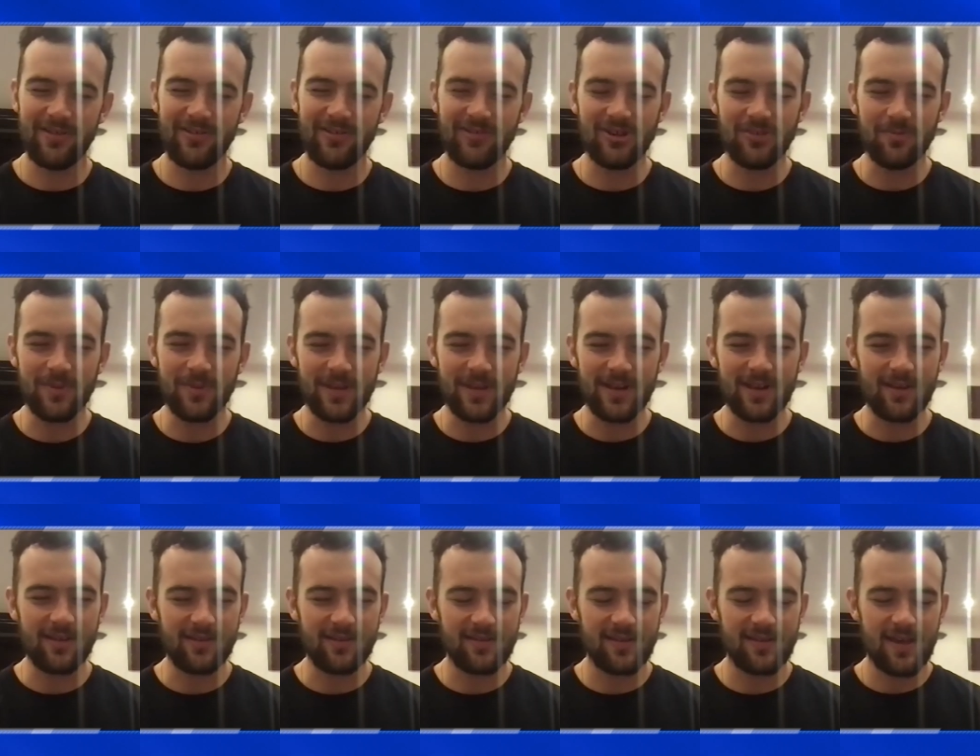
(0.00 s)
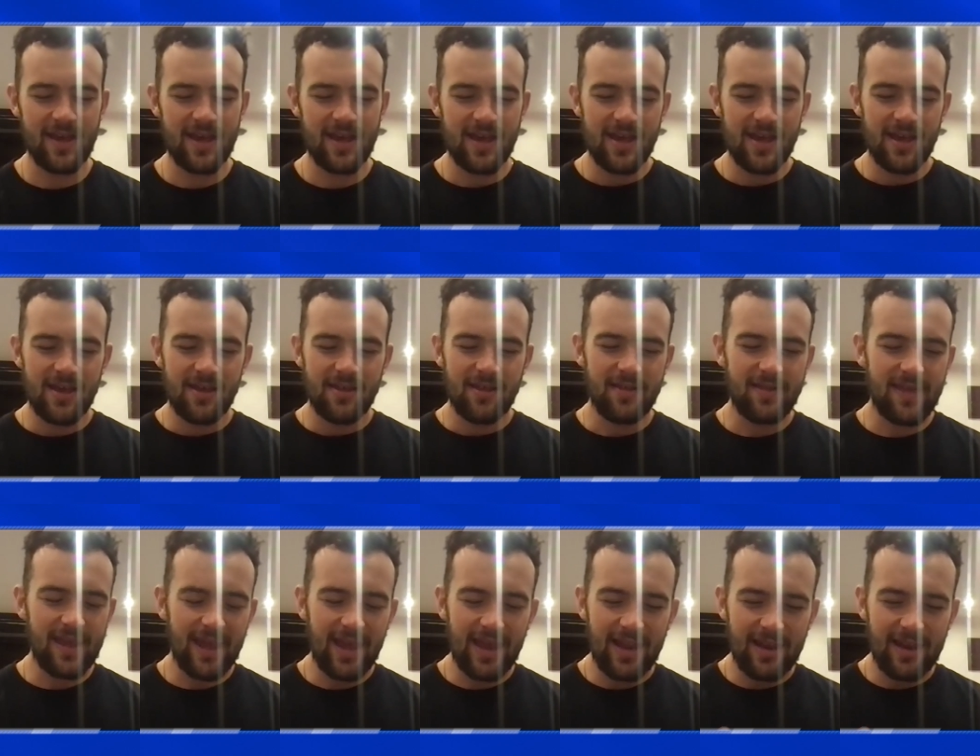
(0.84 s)
stupid.
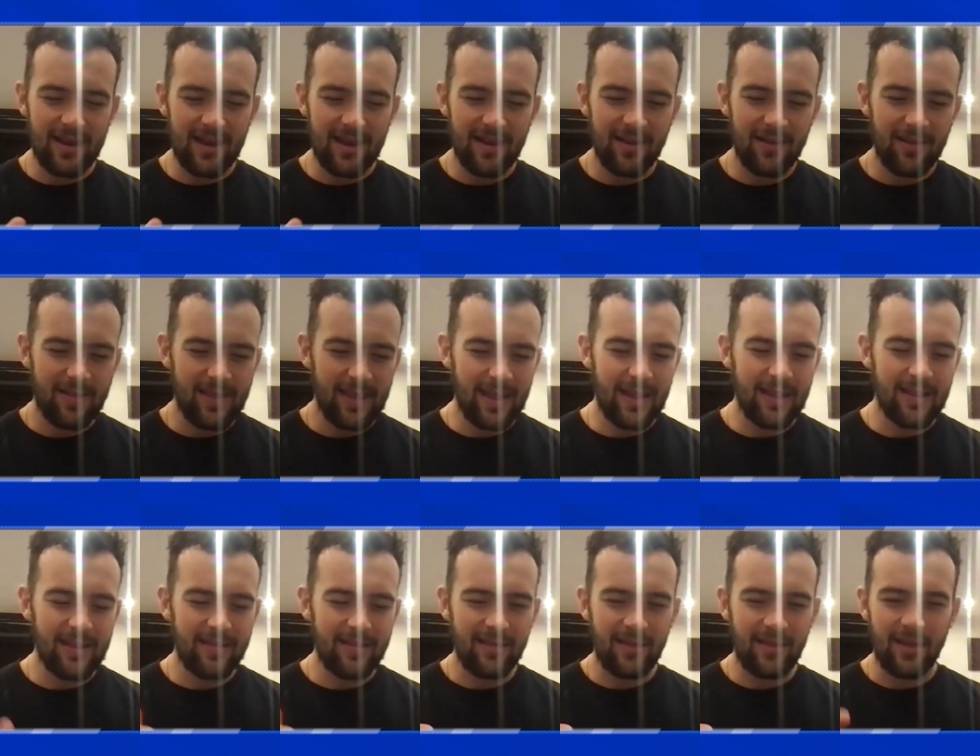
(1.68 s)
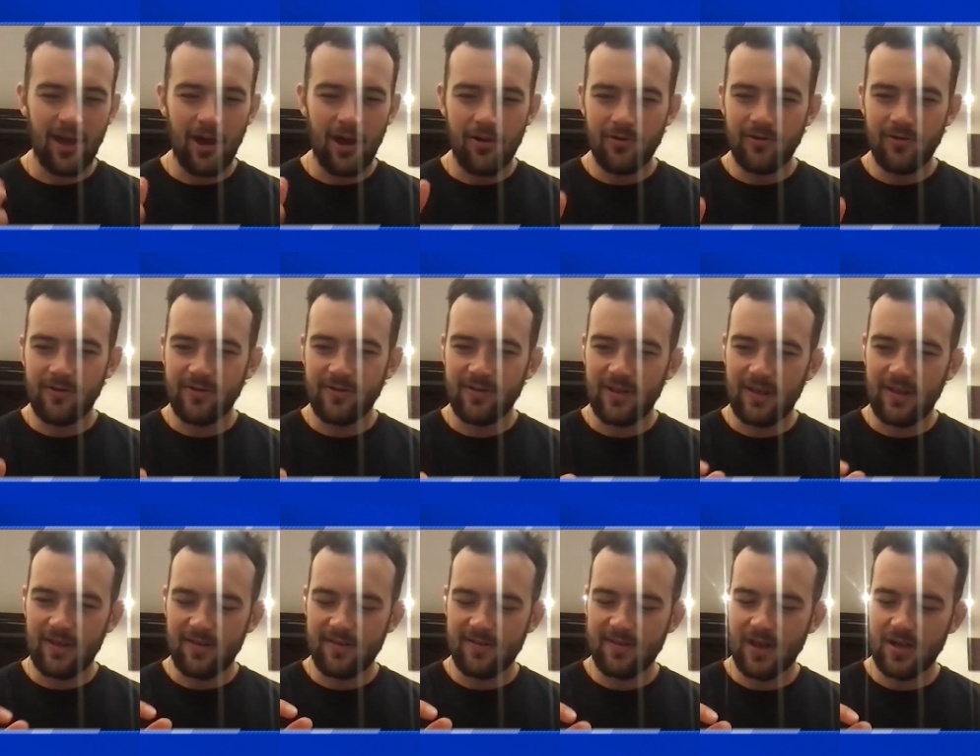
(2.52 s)
The thing is, in Kona,
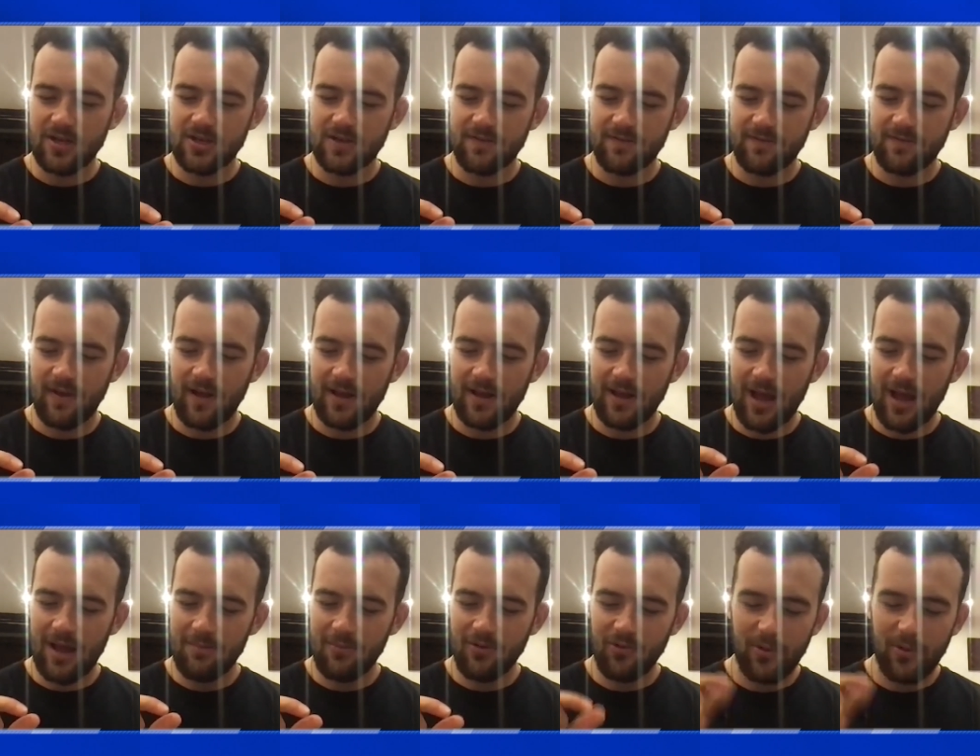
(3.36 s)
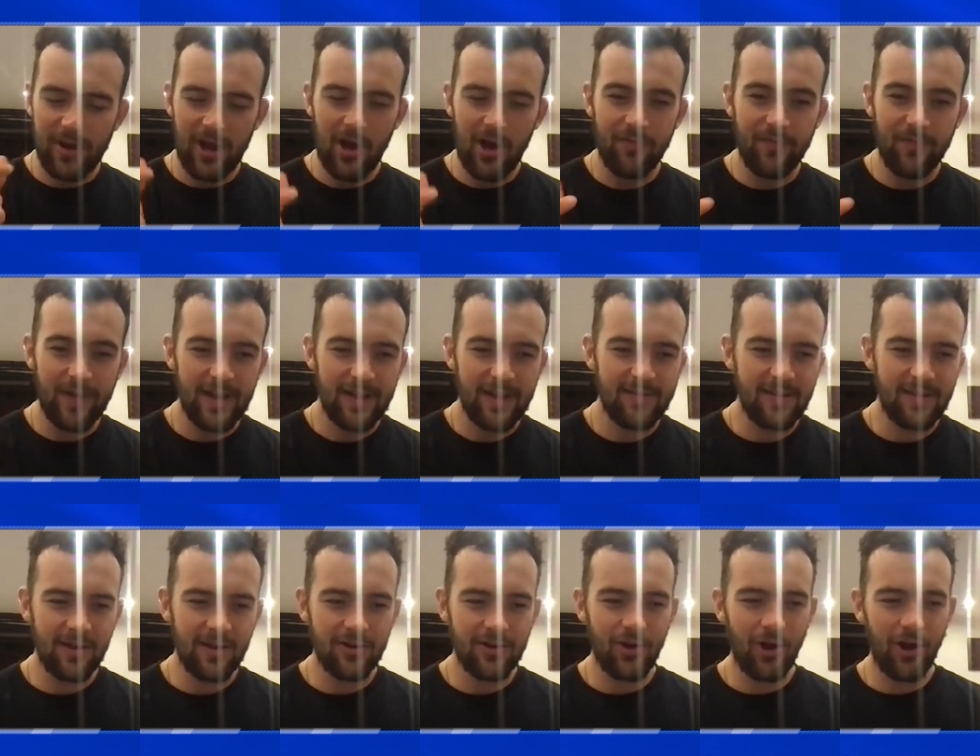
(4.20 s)
it's such a fine line between
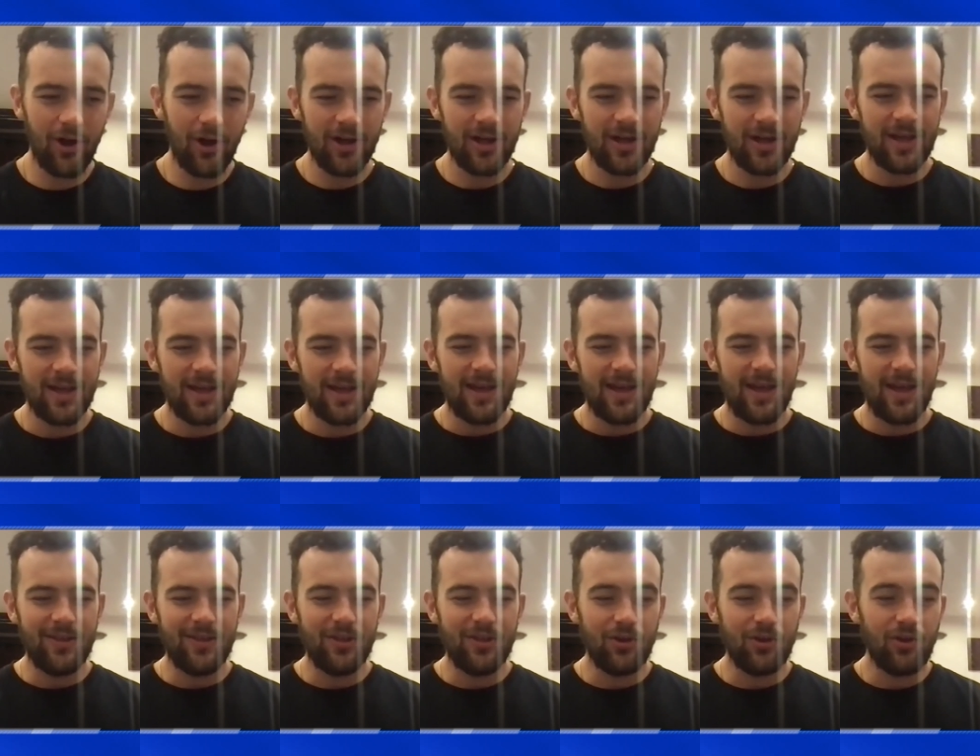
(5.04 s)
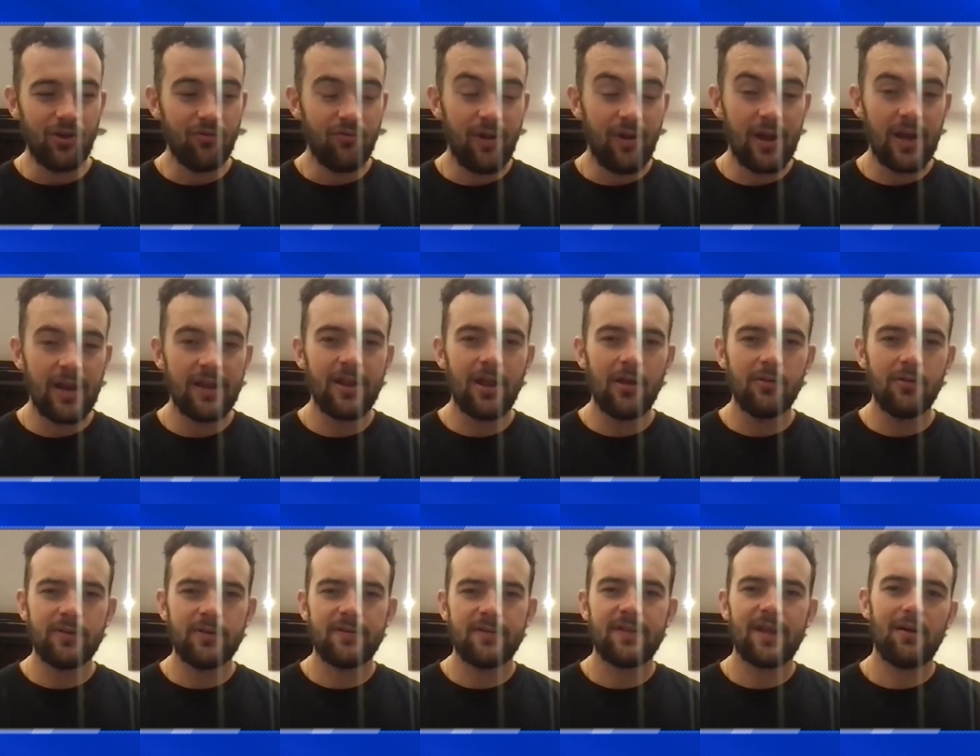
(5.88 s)
overheating or not. And you really
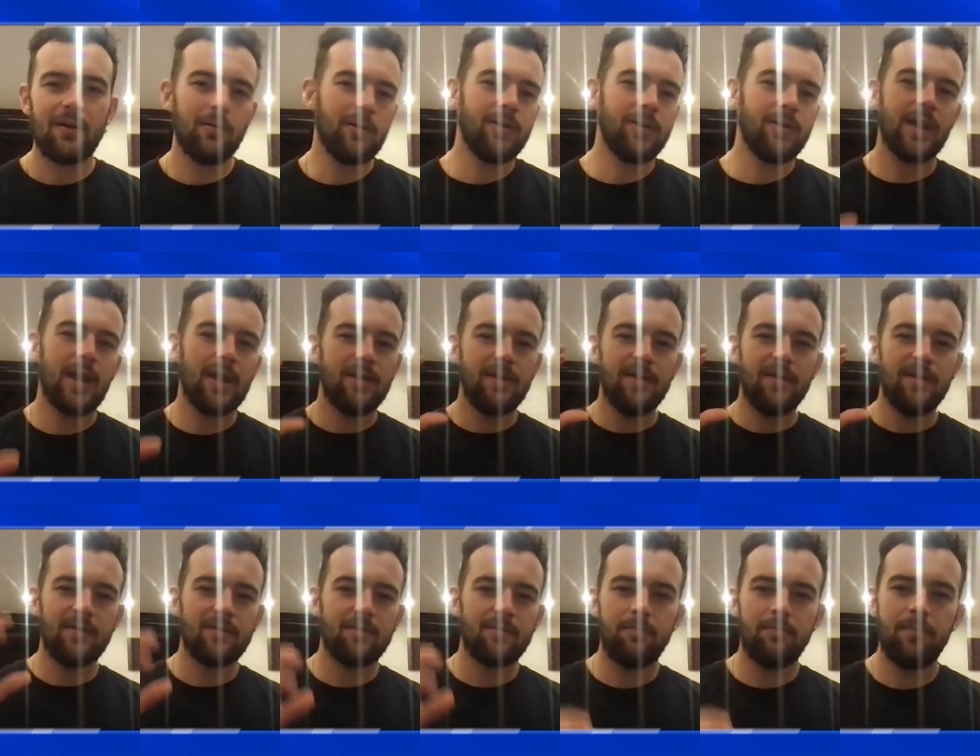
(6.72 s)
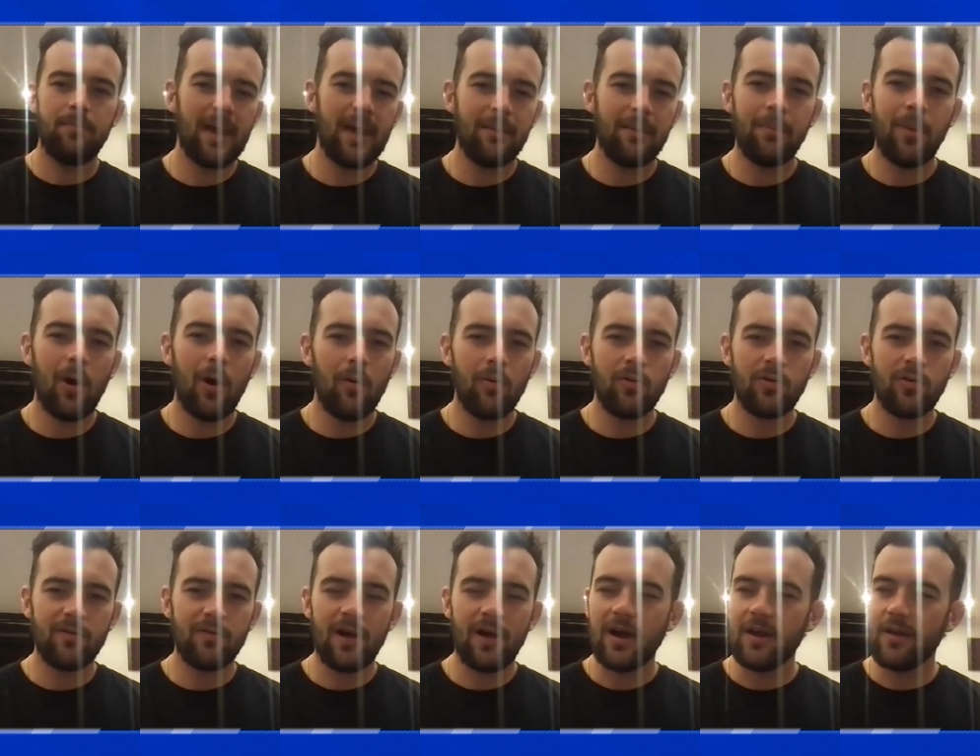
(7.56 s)
notice that when you get these big
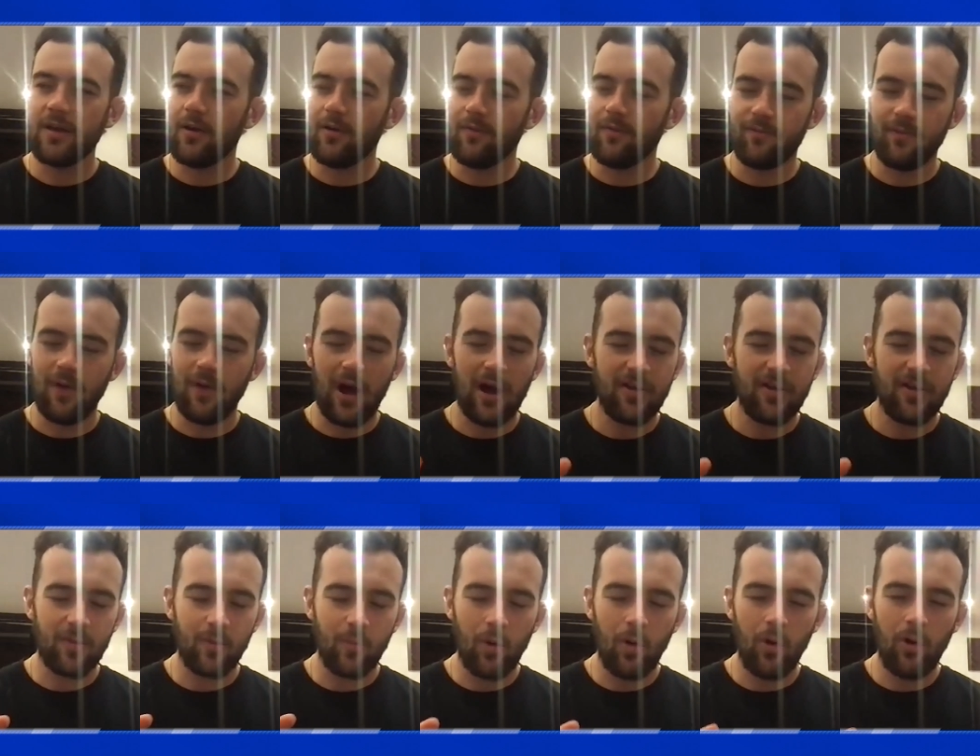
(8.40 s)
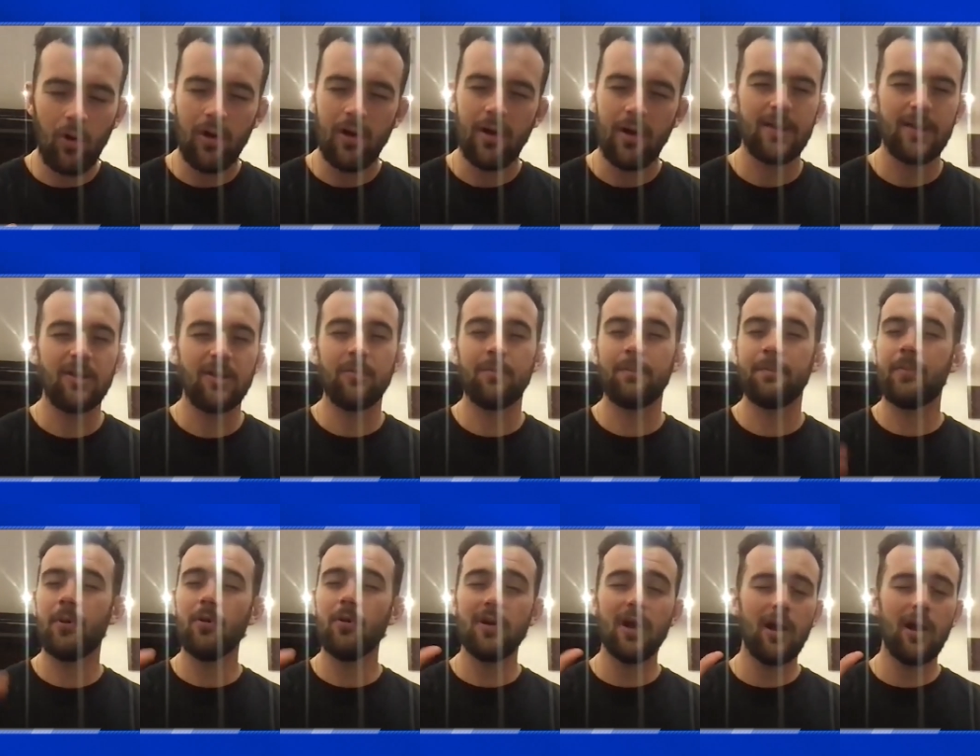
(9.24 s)
bottles of iced water and you
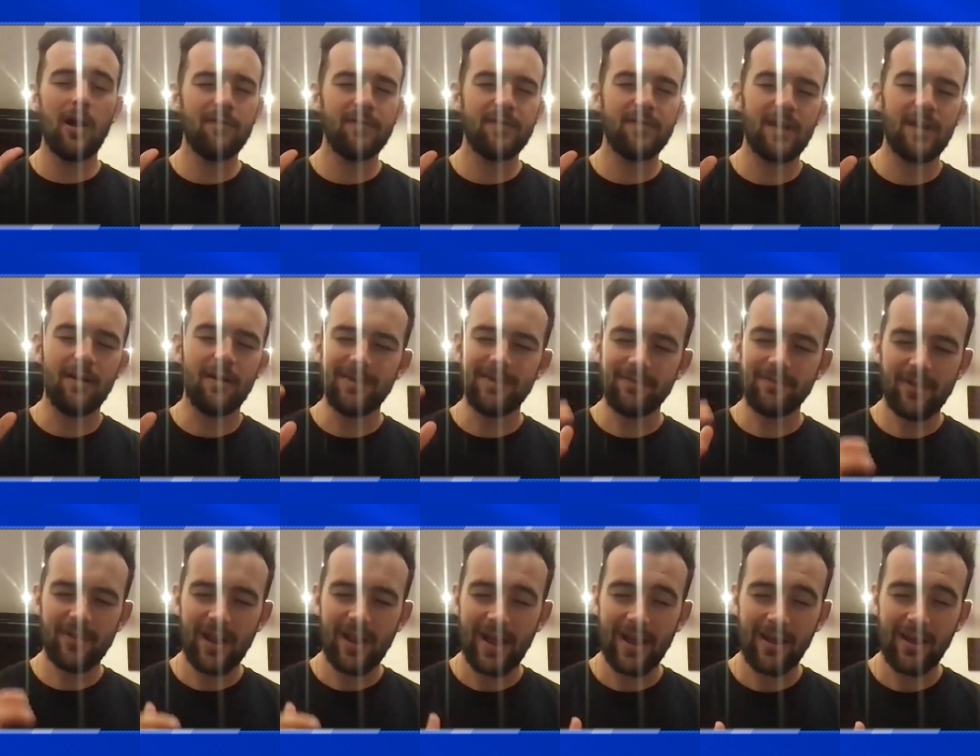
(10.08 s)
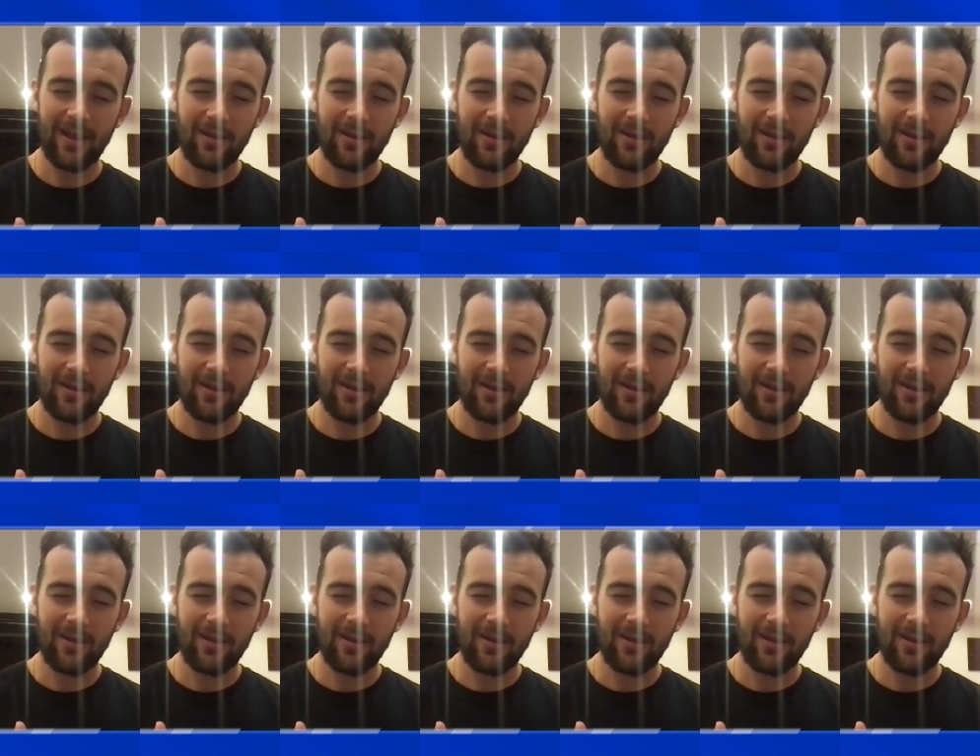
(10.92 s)
pour it over yourself, and for